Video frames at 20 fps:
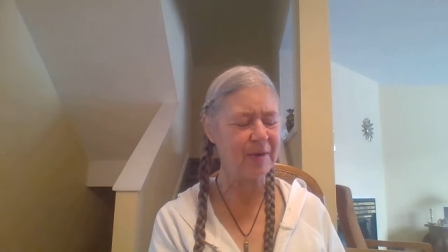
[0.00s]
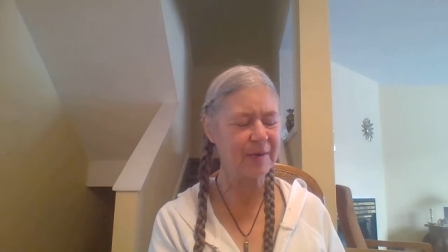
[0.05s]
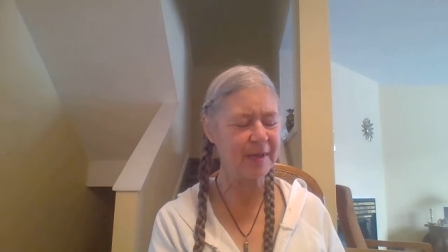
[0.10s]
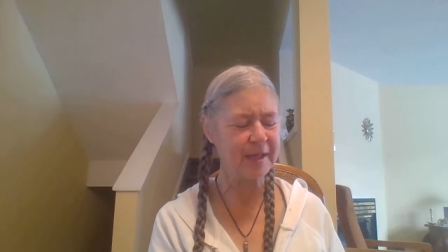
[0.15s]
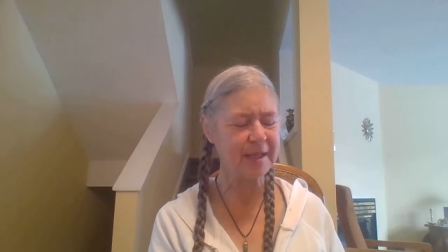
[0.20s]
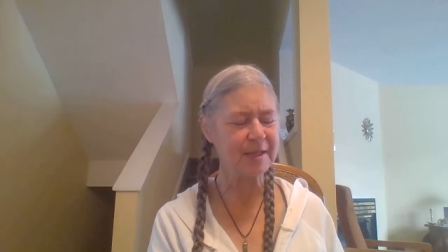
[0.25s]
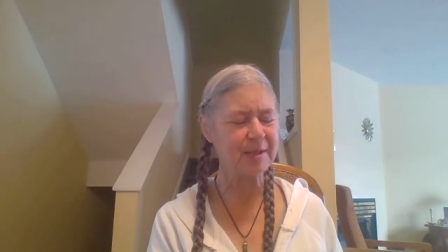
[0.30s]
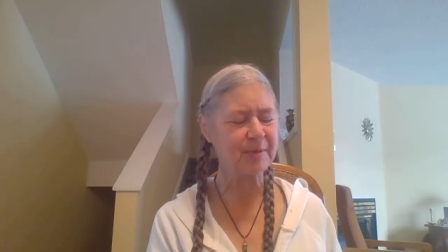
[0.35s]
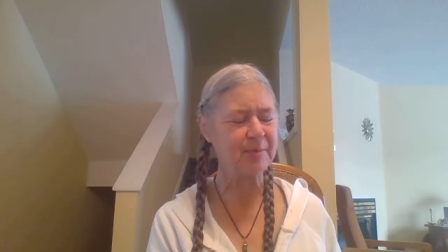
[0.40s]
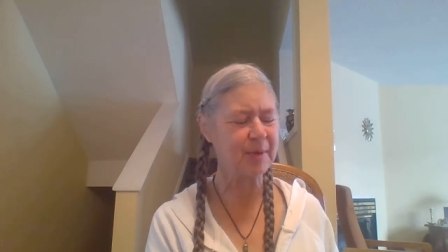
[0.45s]

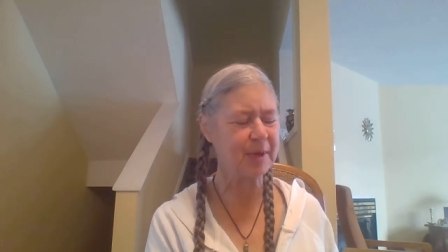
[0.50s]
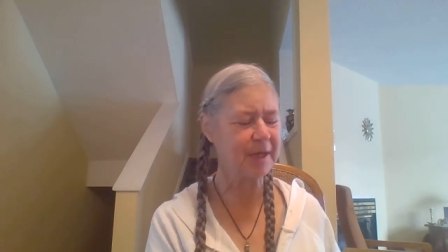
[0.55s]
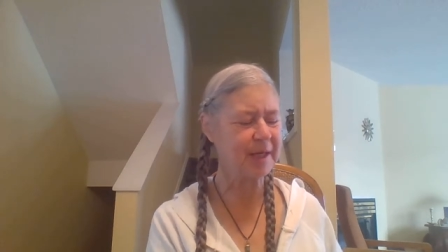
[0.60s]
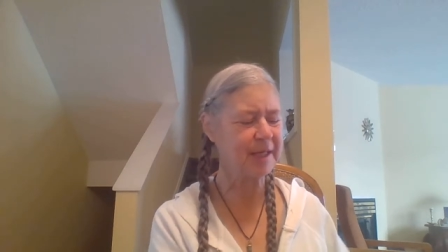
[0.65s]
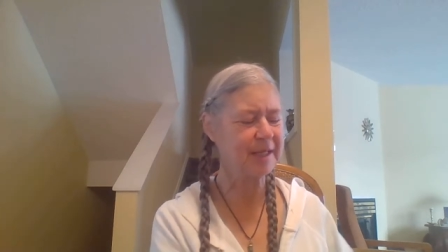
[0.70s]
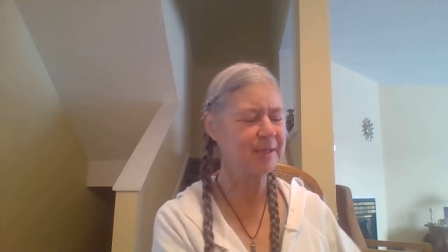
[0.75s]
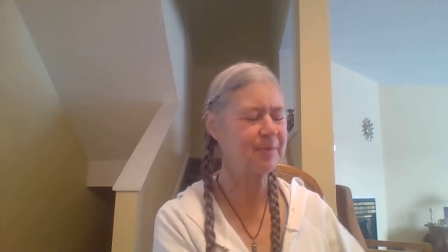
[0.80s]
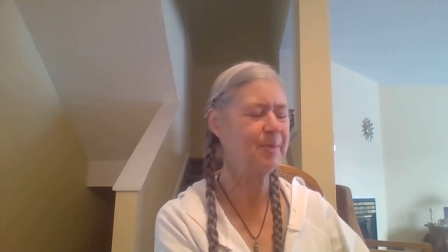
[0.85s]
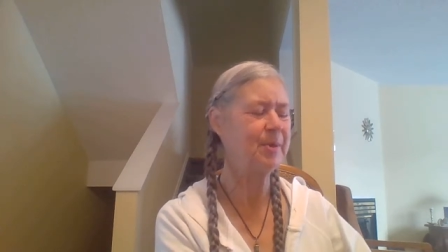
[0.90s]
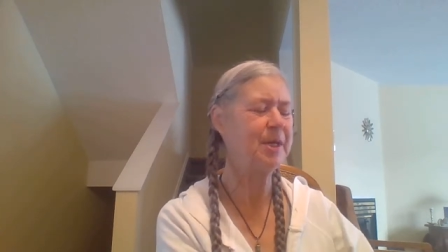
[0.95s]
This book
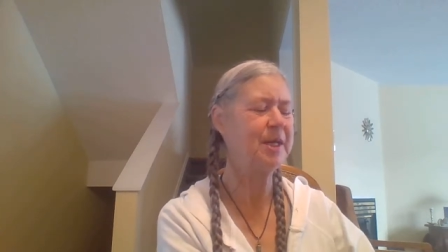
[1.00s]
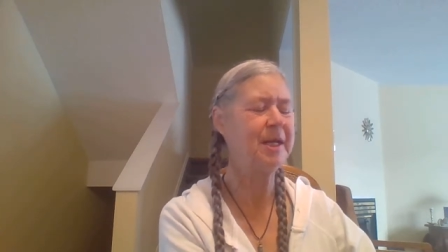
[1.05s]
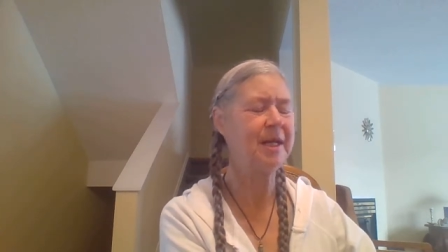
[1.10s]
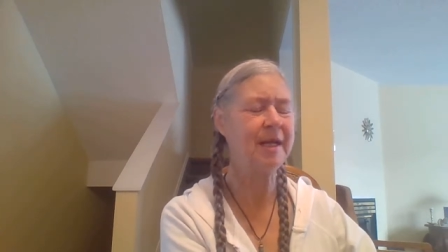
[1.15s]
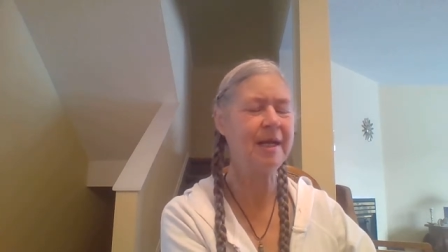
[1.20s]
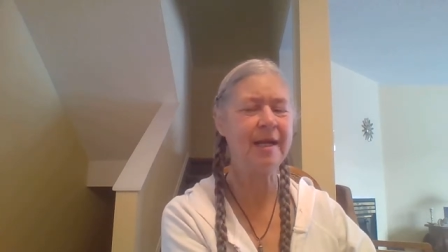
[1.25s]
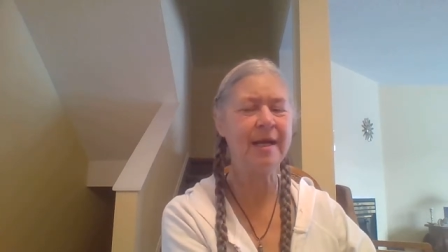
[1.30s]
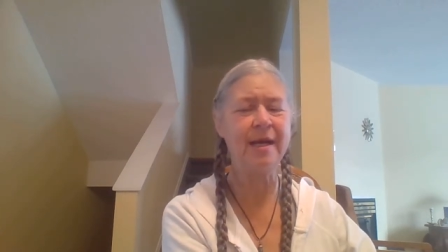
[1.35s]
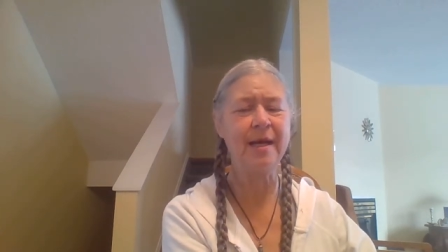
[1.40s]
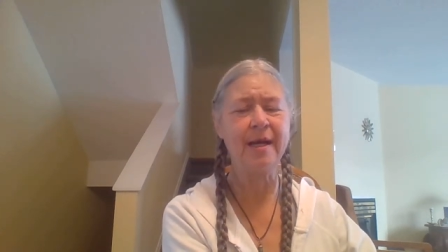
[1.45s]
has
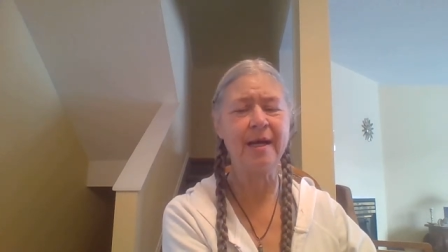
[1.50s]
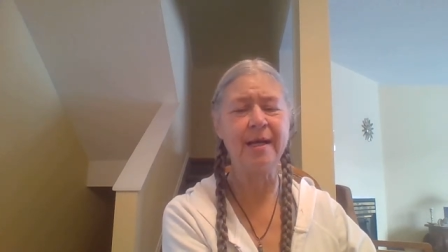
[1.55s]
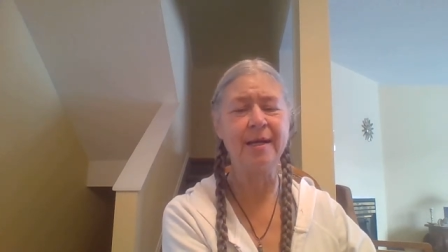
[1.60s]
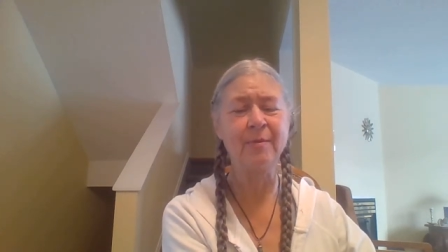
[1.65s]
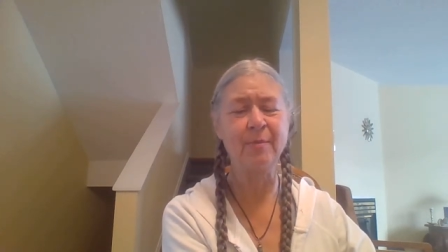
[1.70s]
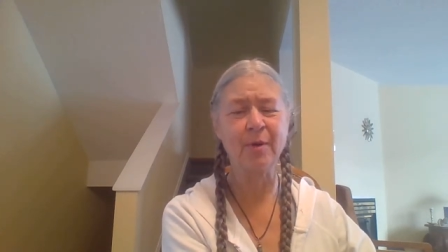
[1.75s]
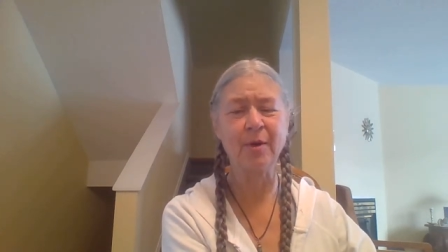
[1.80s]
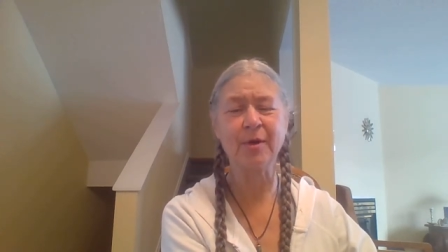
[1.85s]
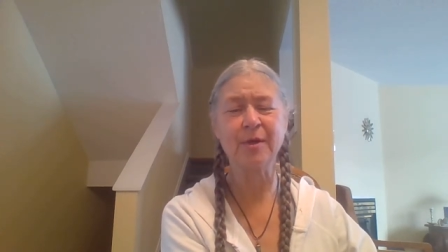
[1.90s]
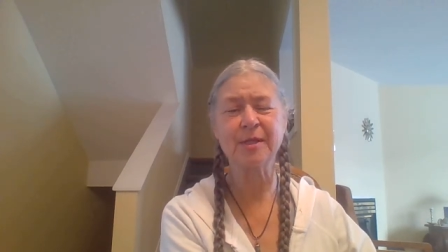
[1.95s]
been in
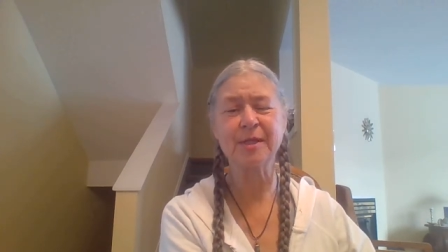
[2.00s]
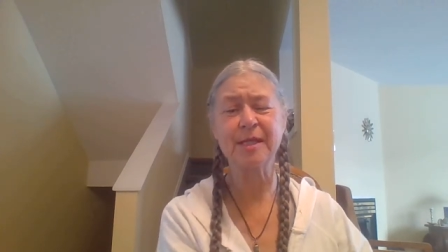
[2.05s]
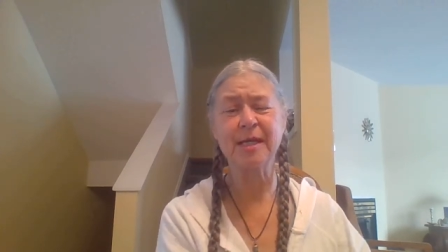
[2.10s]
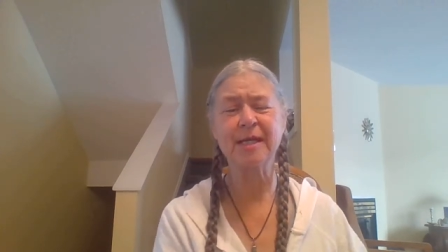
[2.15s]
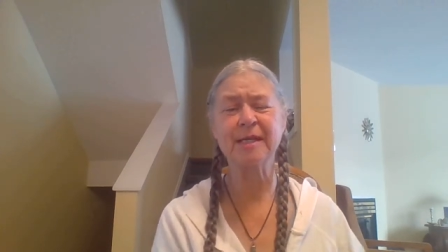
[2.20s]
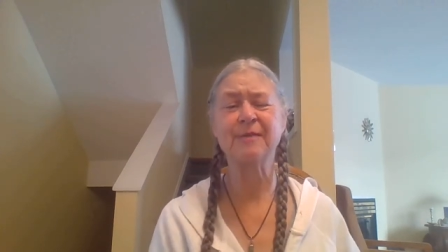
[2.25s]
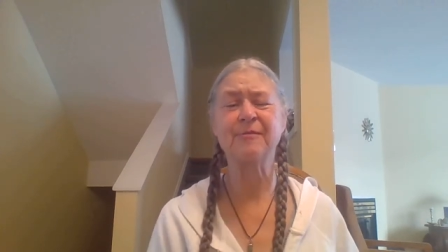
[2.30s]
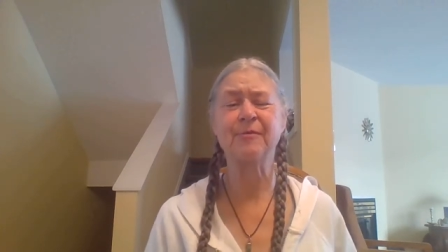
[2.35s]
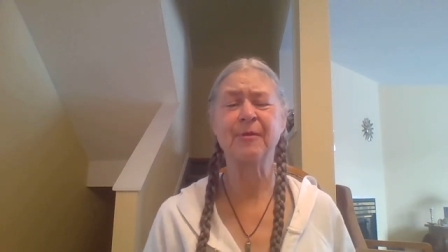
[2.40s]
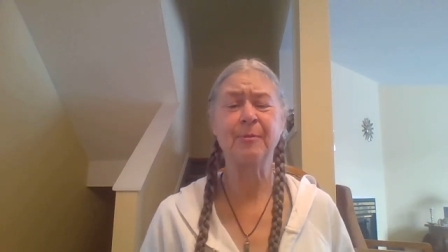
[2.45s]

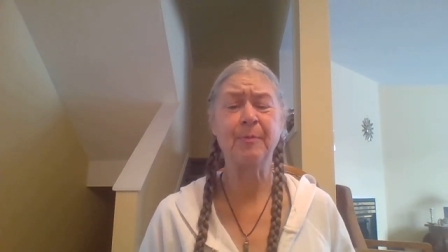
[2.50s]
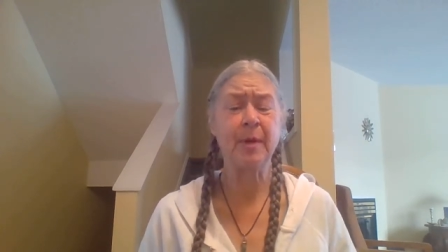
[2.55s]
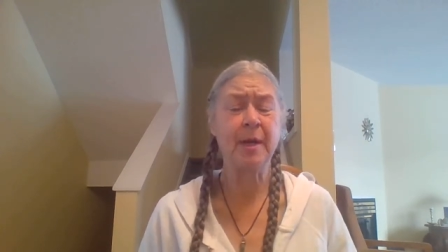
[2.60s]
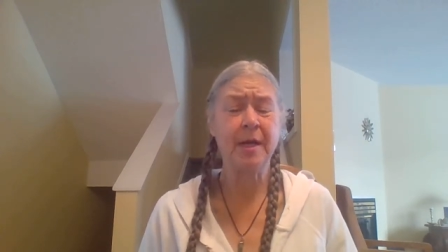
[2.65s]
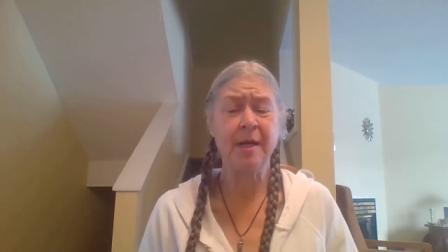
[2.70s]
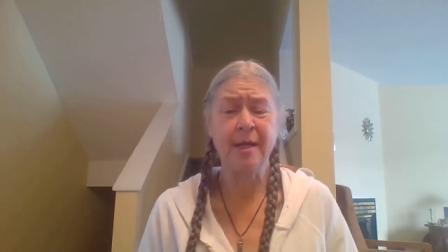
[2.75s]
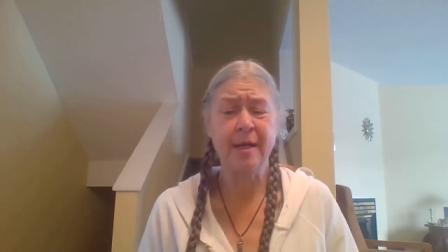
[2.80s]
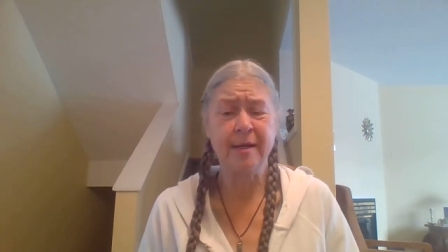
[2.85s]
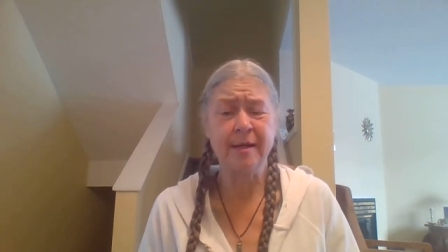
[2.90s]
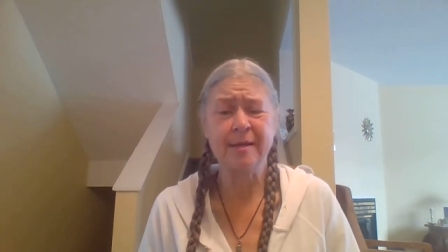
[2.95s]
process for
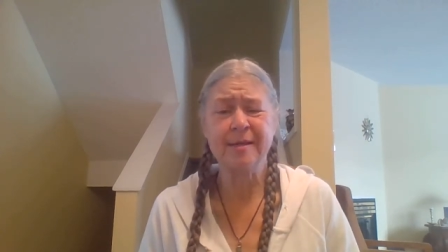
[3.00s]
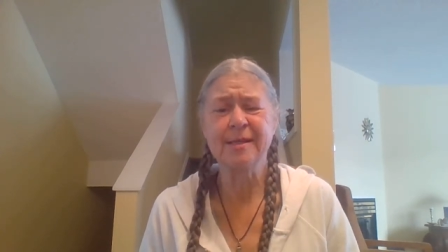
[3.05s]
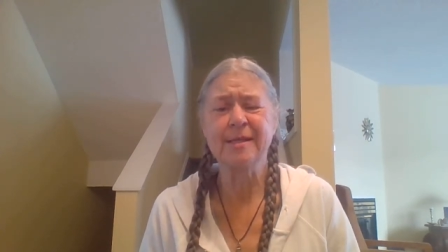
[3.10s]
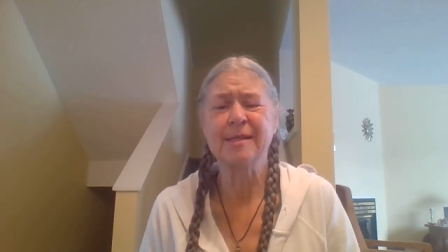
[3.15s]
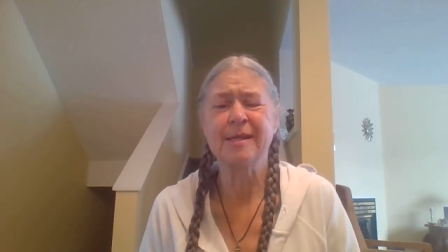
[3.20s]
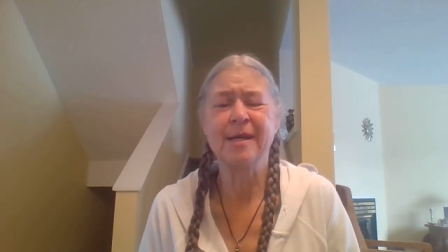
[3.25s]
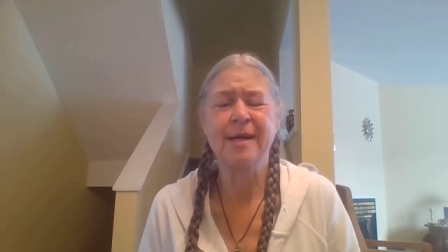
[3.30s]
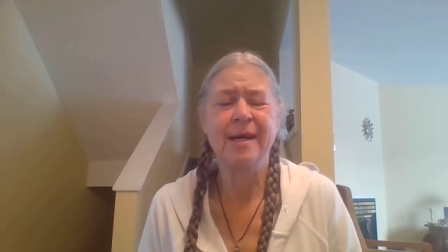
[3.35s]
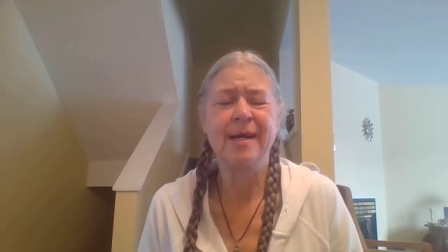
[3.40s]
many years.